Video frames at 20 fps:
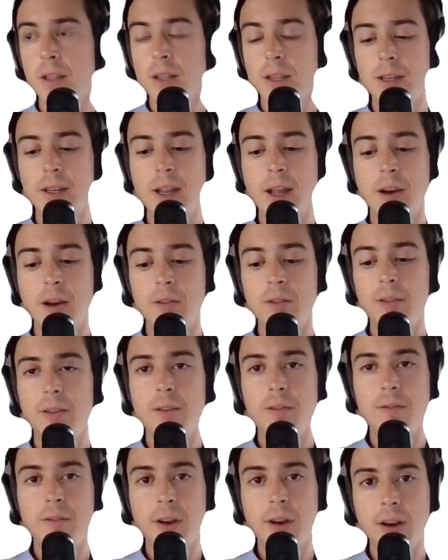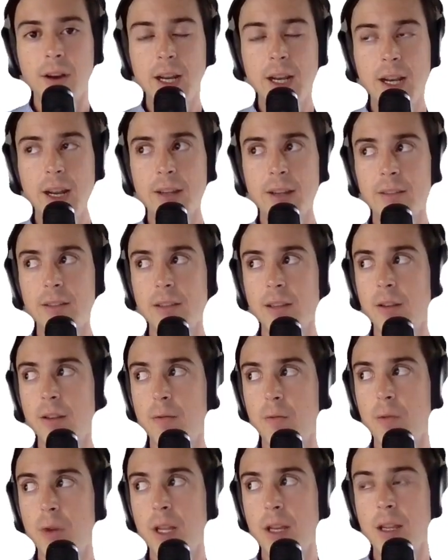Now, the very next thing
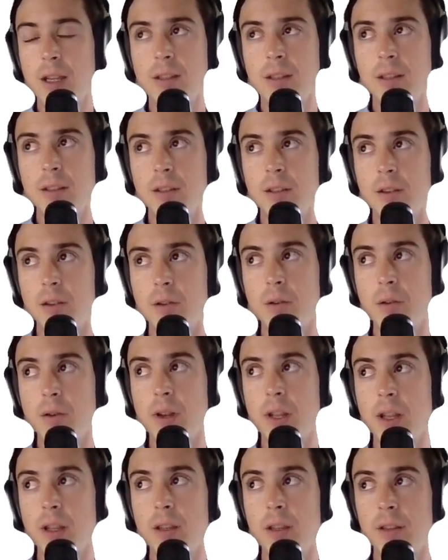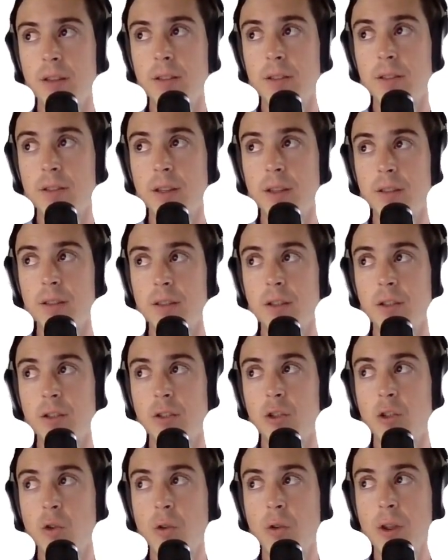we need to do is to
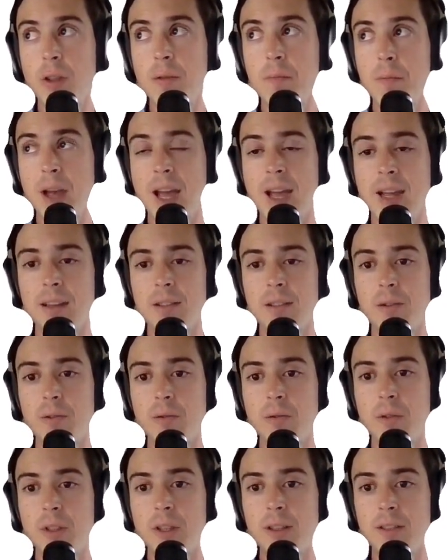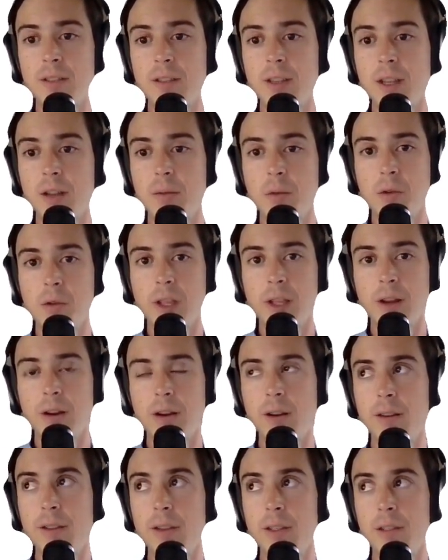join back to this table
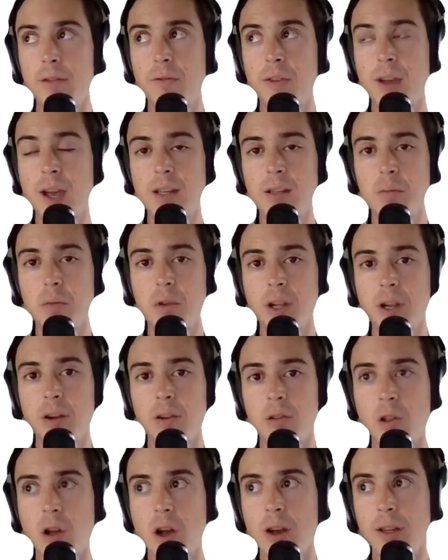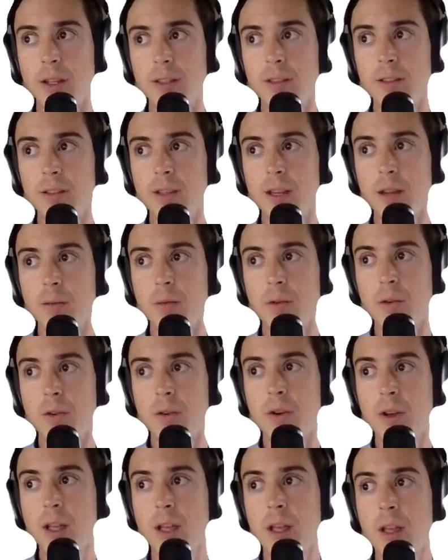here, this fact player logins table,
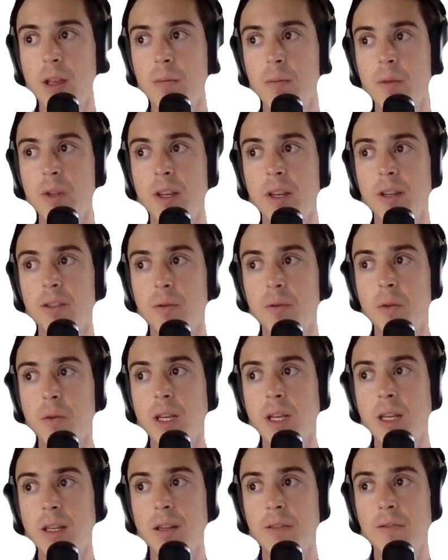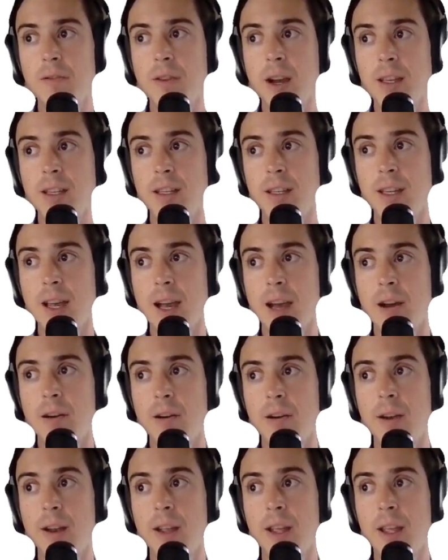because we need to find
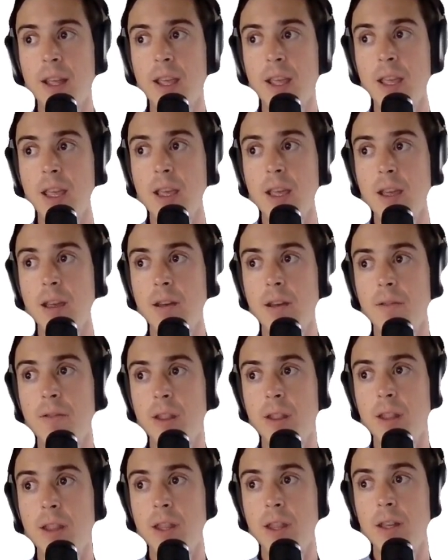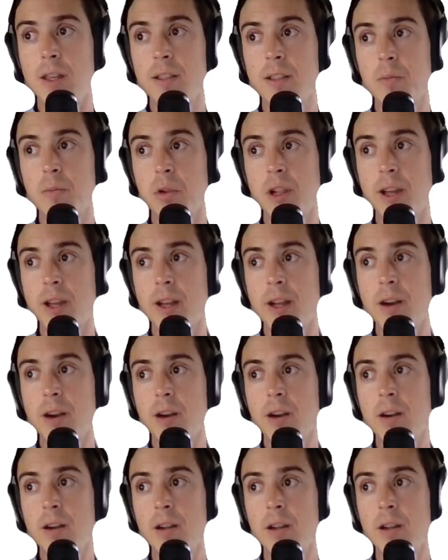out if this player